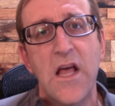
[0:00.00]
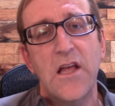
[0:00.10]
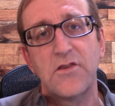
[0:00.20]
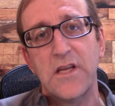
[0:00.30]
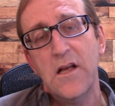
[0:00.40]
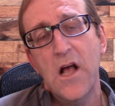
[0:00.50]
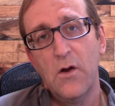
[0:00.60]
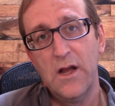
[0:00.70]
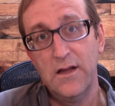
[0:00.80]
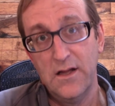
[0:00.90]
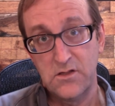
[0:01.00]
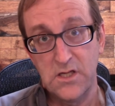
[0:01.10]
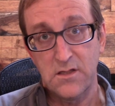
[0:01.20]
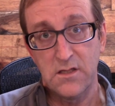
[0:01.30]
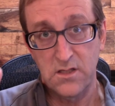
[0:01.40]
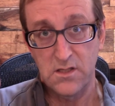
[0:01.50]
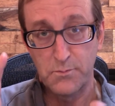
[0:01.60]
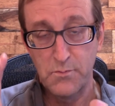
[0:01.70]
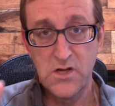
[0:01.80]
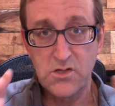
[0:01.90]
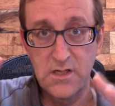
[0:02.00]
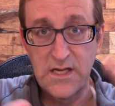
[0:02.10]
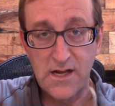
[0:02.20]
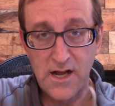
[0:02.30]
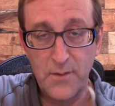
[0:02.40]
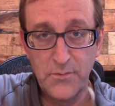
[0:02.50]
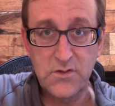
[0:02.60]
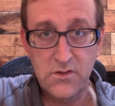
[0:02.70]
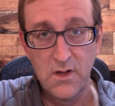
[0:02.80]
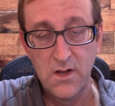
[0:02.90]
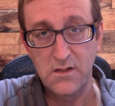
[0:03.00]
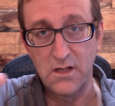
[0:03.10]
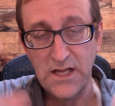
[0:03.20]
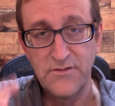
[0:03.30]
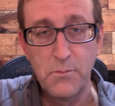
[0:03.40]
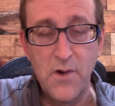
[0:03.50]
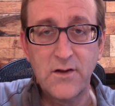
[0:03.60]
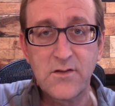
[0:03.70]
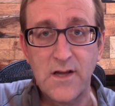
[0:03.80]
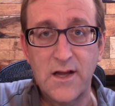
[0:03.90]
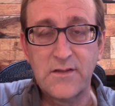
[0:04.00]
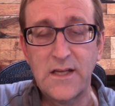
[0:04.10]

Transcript: You see, in Jesus' mission, he comes to live amongst us.